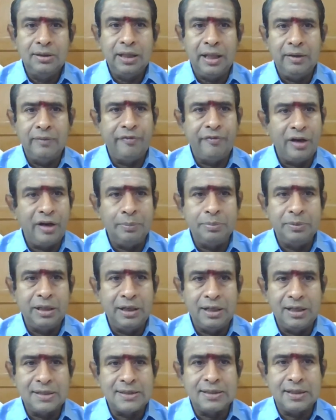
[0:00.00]
then fill up
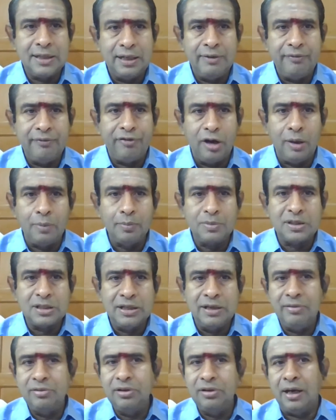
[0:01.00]
the necessary
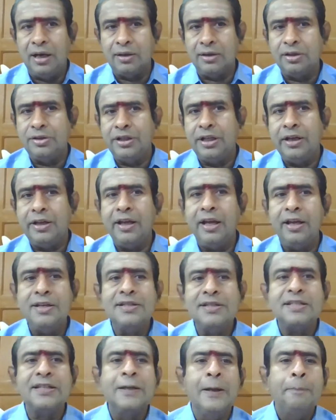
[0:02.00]
forms, give the
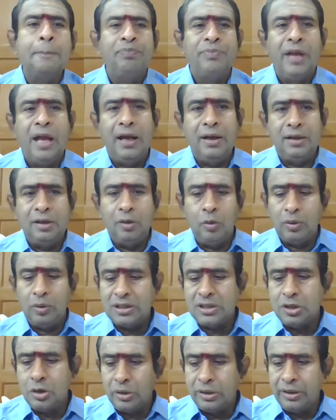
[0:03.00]
undertakings, and
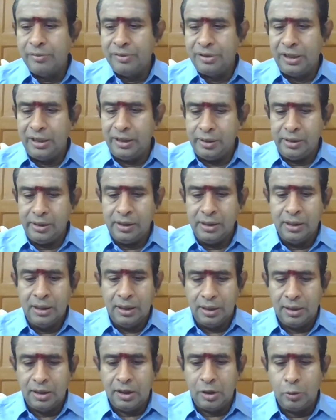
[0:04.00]
once you give the
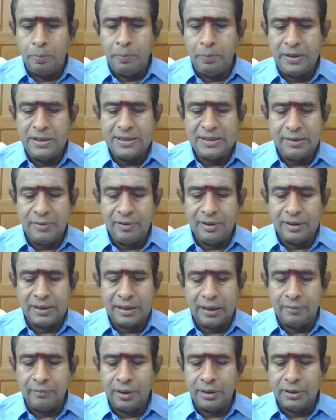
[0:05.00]
rupees, you will
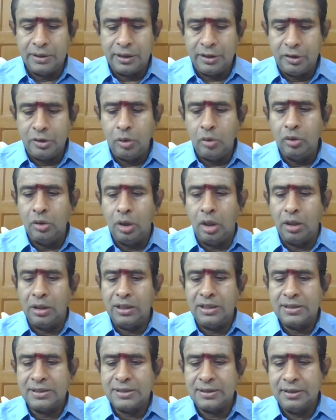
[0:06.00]
convert into
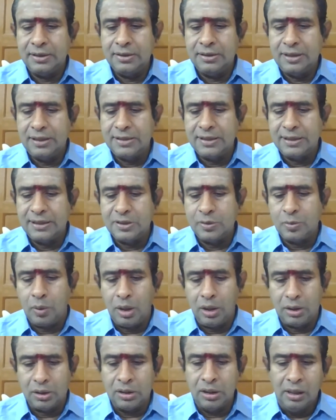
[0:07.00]
dollars. This is
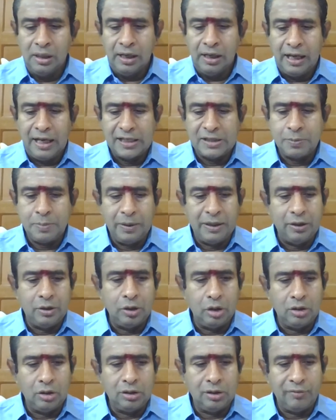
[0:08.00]
what I spent
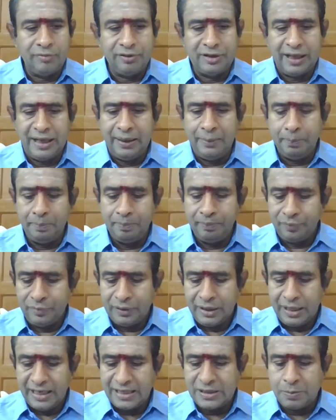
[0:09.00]
a lot of time
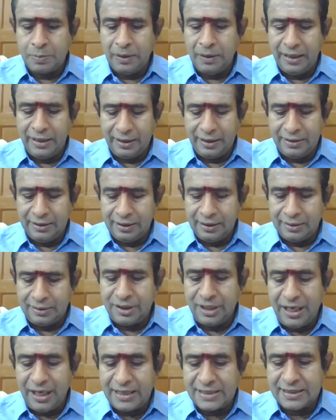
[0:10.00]
explaining the
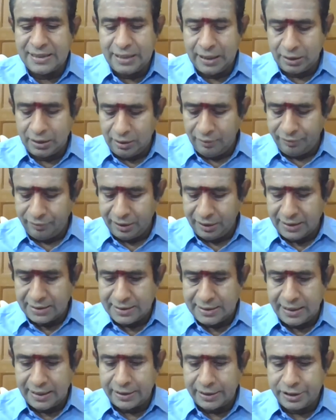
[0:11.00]
3 set of
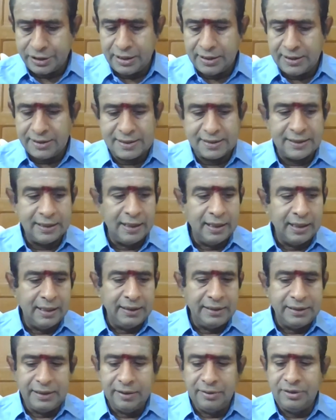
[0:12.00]
transactions
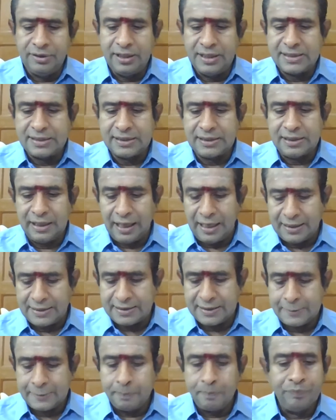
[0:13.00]
in this
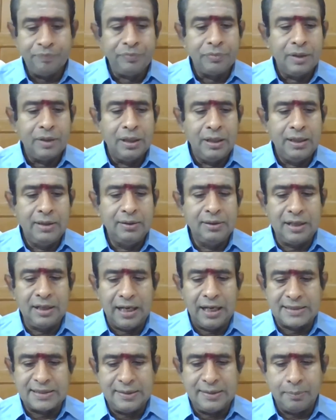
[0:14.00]
class, in
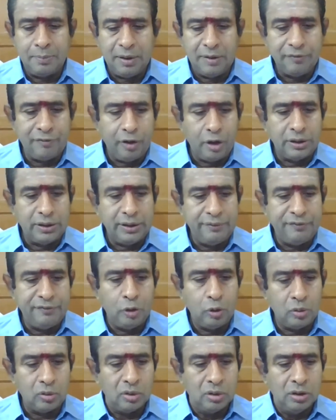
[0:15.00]
class number
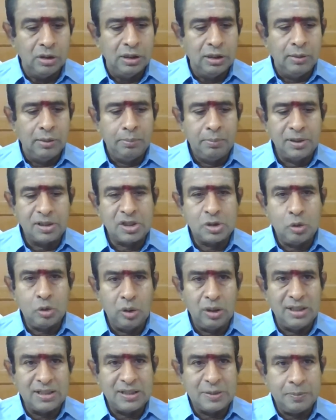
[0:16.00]
44. But
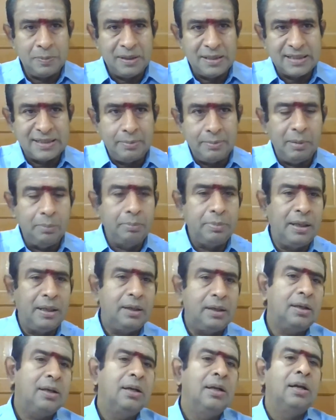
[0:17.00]
students must
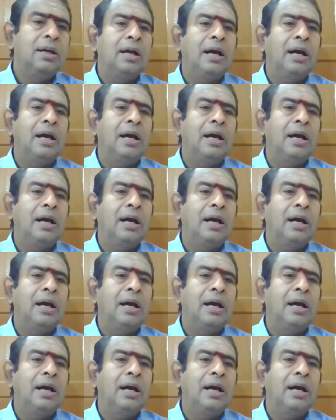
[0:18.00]
remember,